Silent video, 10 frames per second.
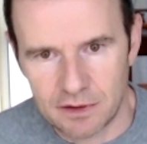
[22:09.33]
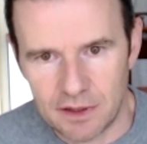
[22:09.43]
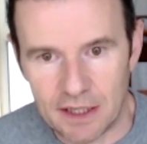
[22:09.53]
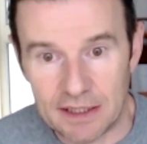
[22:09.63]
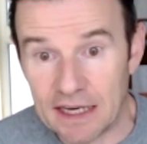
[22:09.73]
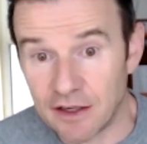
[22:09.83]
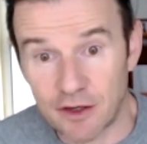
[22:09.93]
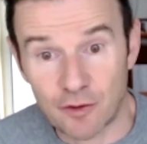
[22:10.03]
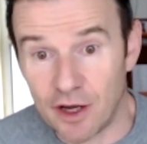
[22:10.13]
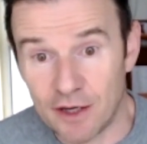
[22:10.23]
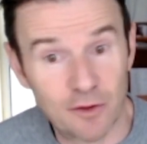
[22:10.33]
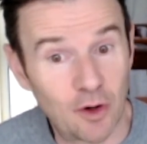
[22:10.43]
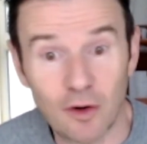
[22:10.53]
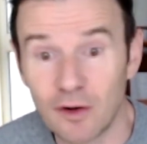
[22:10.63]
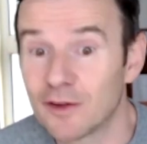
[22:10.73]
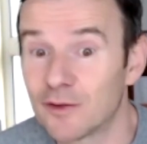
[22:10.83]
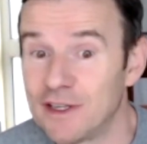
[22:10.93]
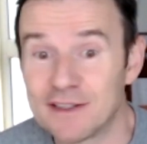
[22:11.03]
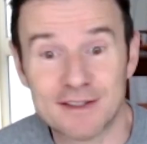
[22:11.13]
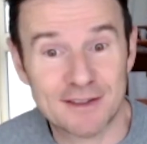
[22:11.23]
And yet I cried for all the
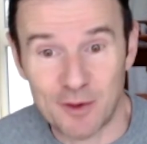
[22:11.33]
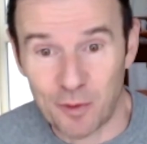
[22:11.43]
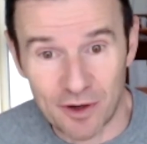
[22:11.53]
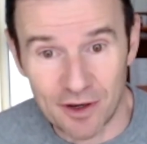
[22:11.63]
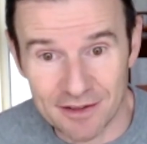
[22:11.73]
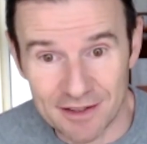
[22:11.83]
reasons in the world.